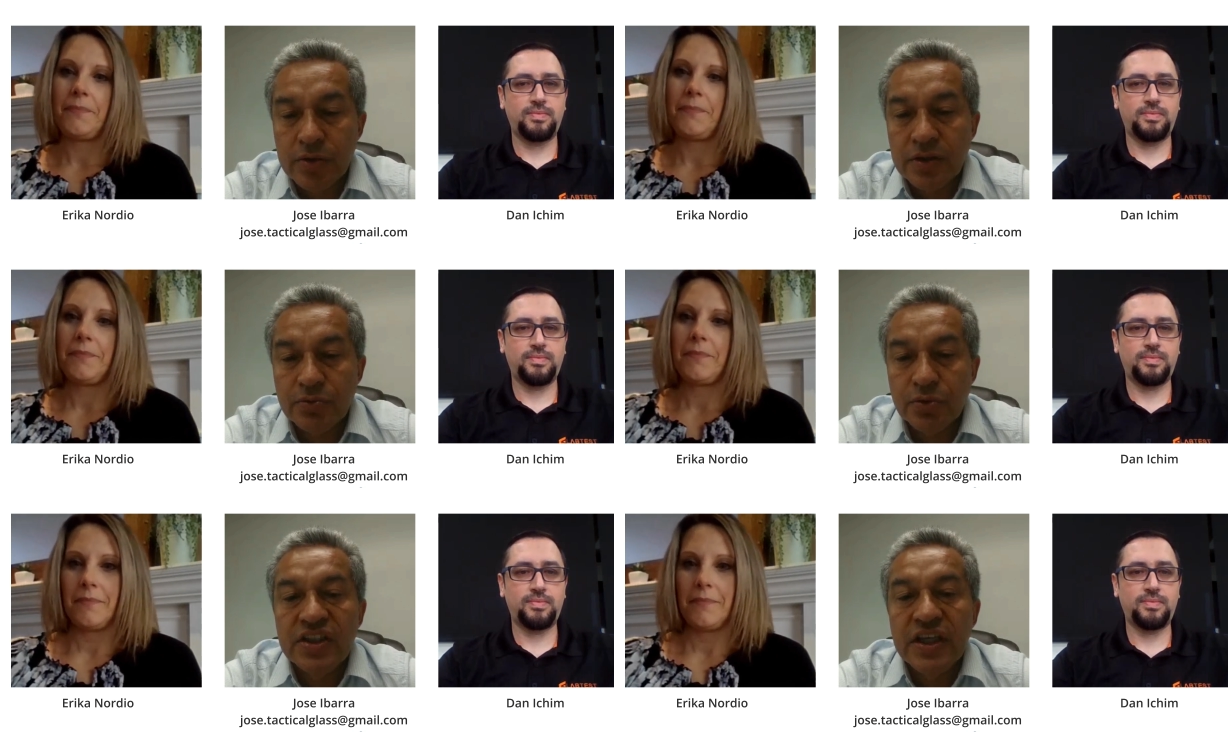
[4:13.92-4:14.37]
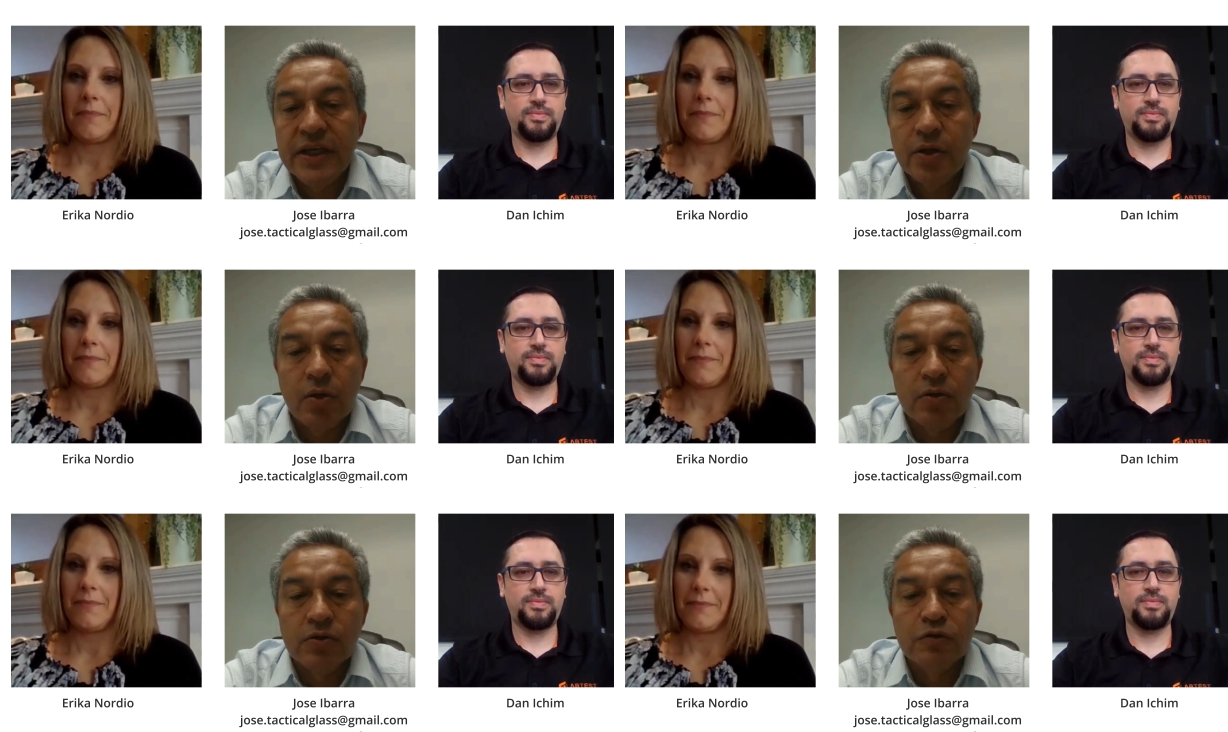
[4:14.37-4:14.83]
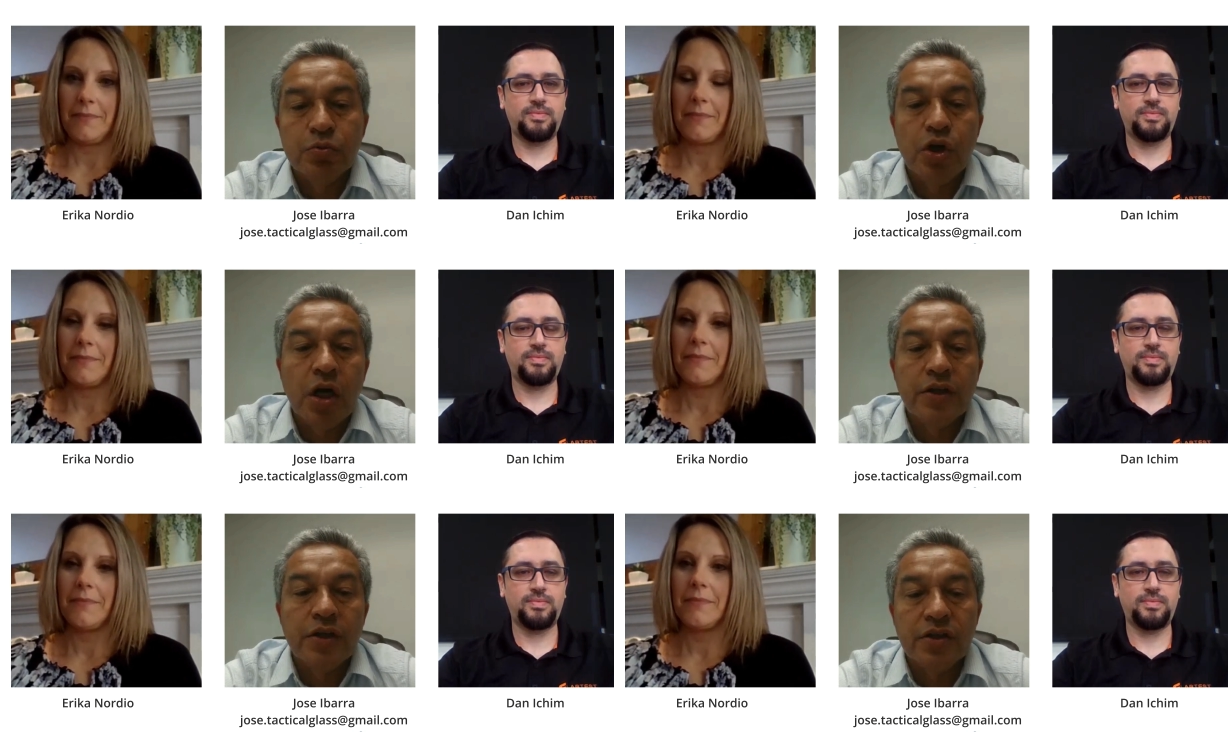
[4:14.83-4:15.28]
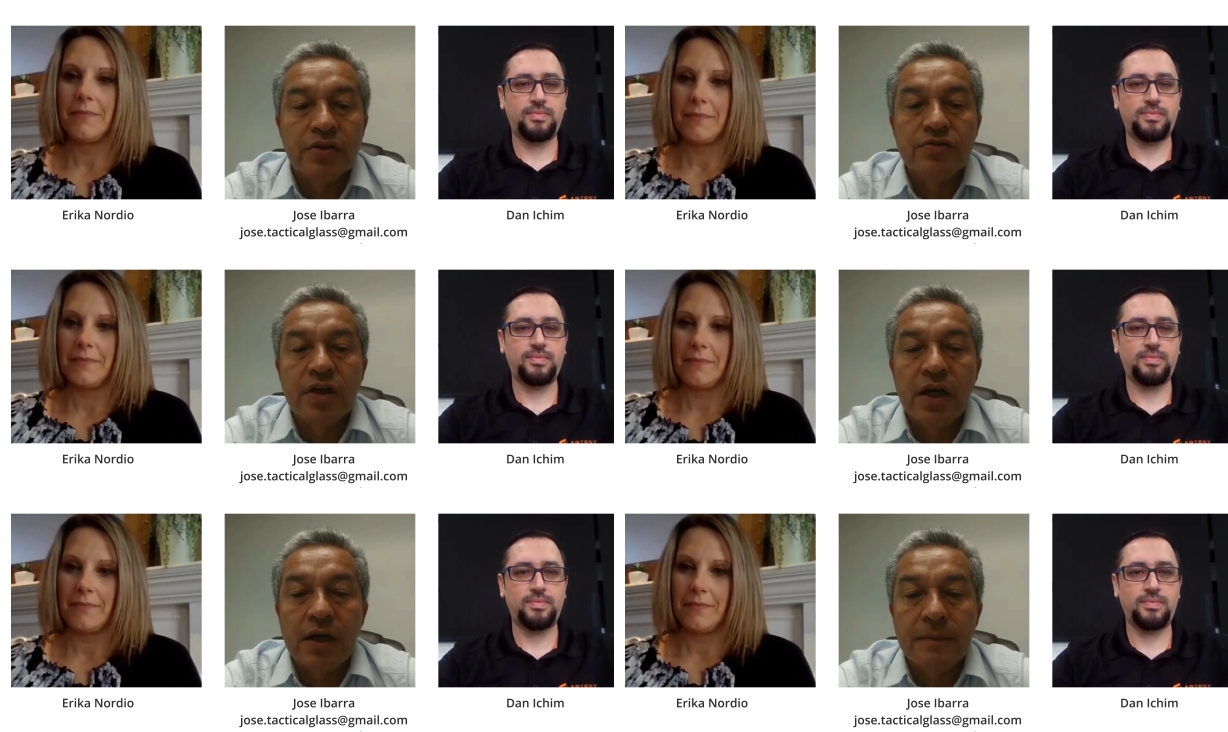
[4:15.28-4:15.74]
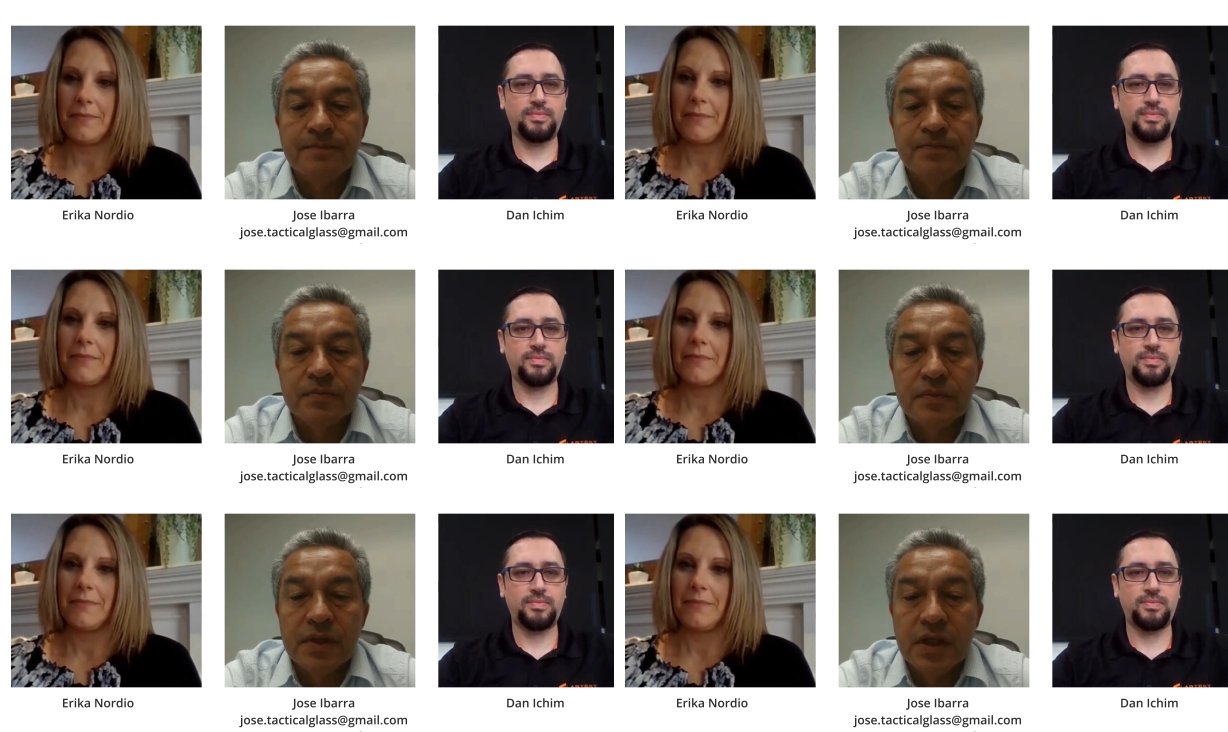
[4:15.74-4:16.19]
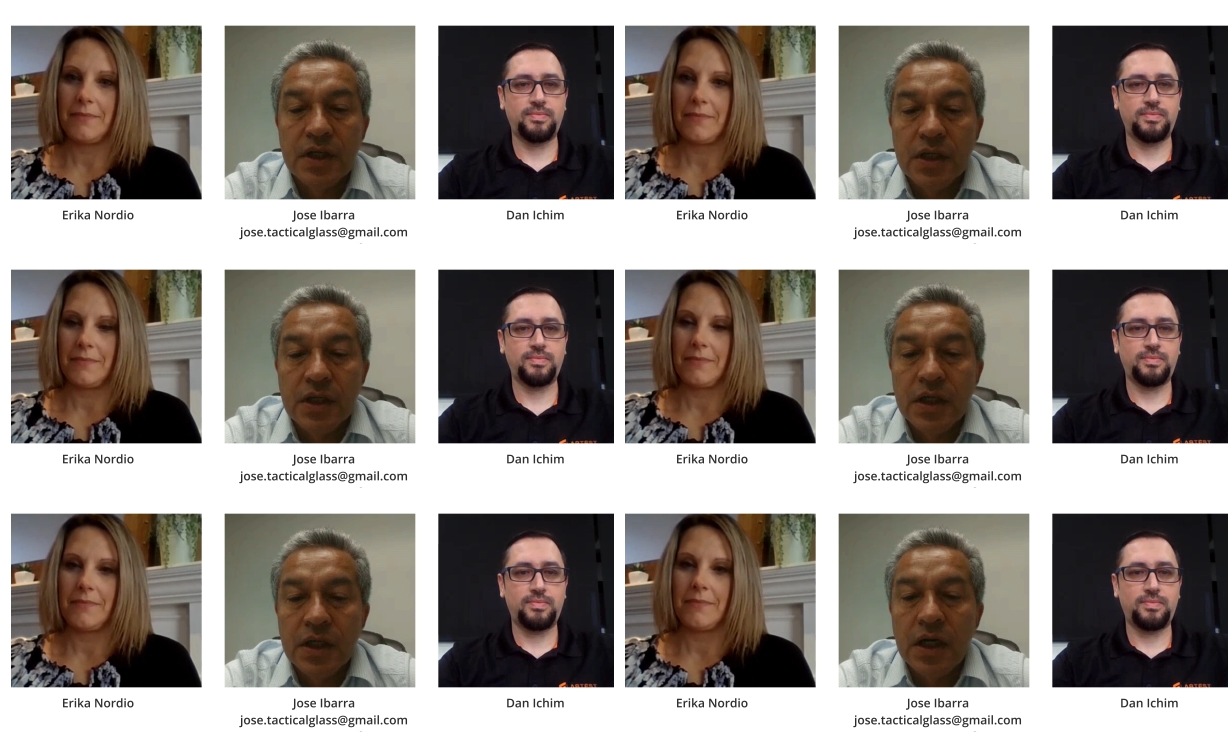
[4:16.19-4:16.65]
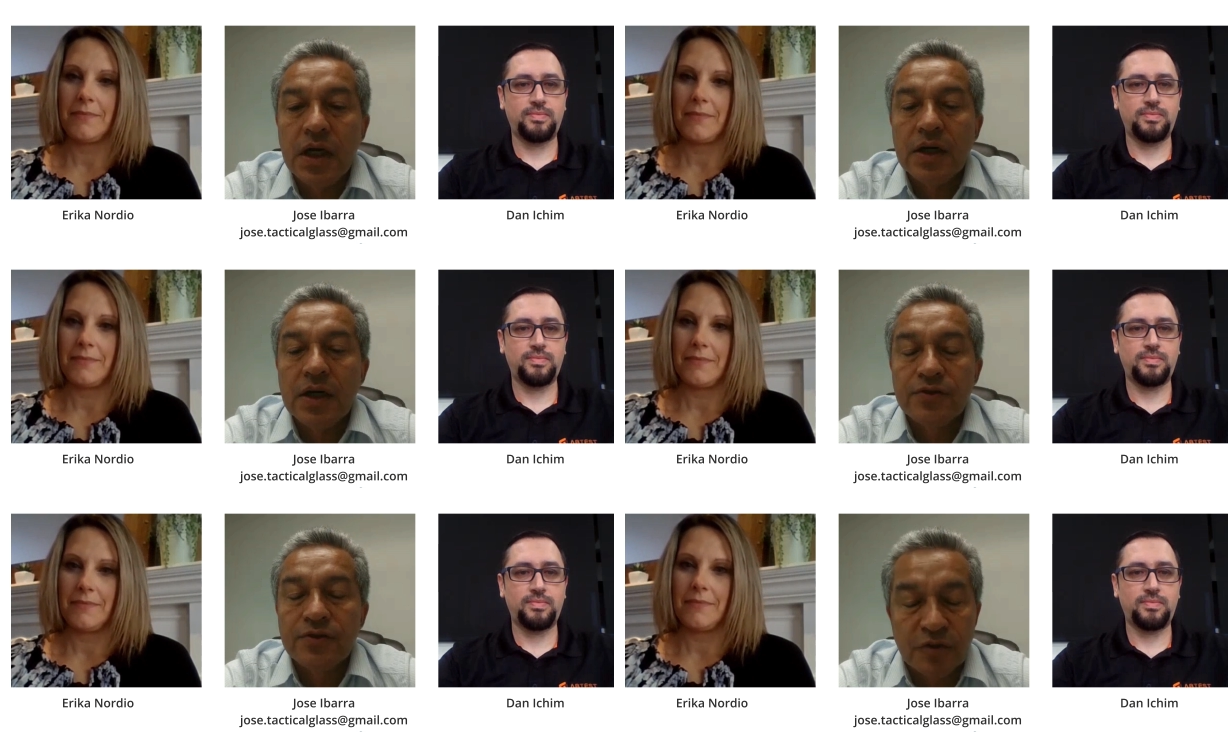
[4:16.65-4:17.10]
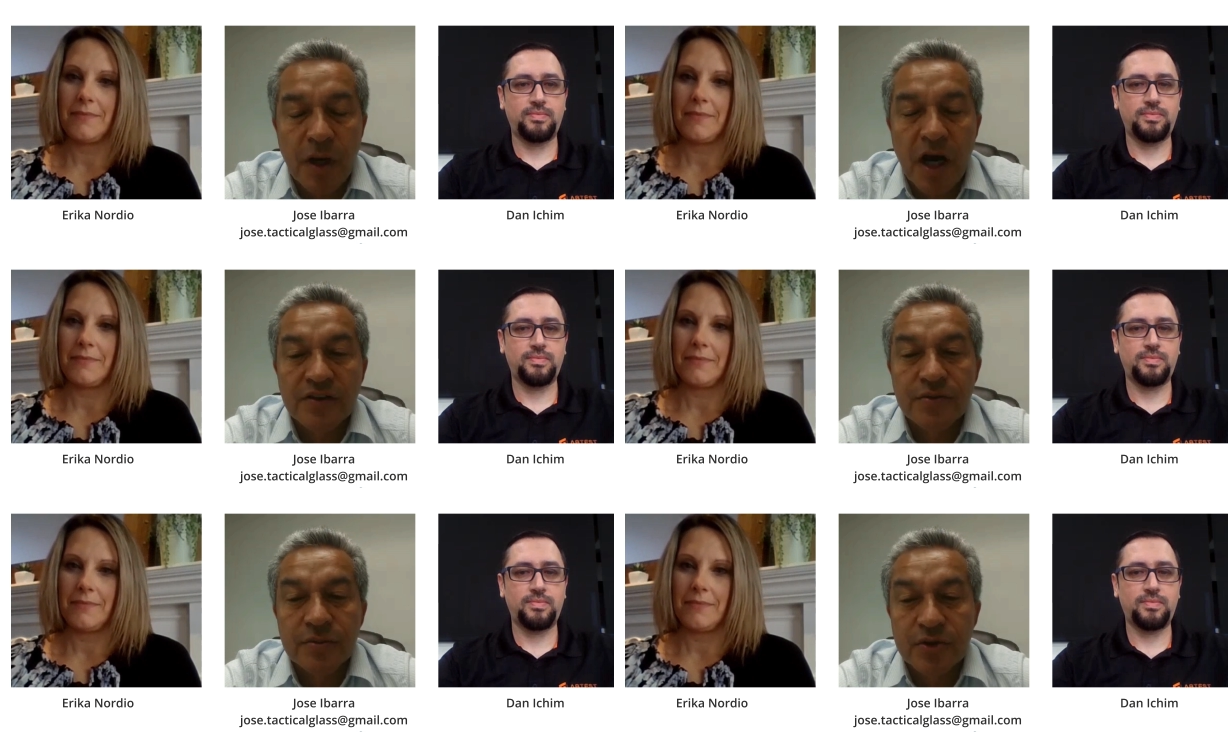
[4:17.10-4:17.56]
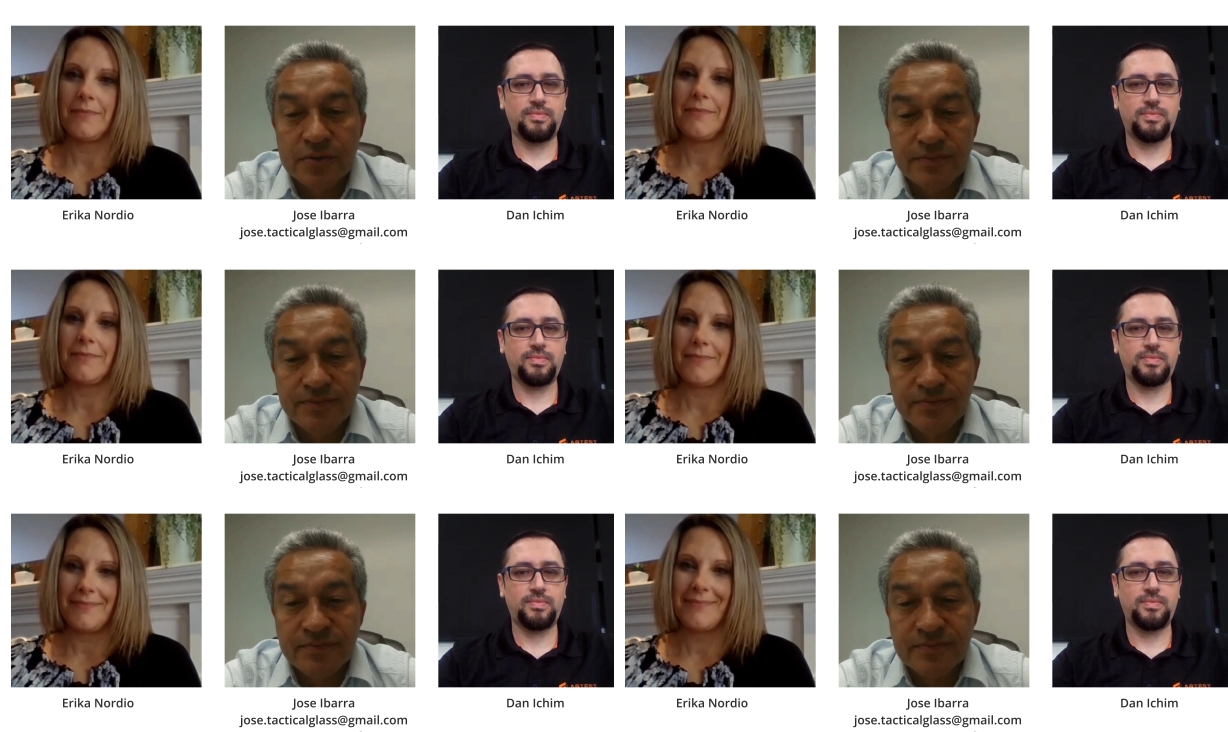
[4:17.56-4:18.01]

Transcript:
Speaker 1: we are going to retake all those projects um, as soon as possible.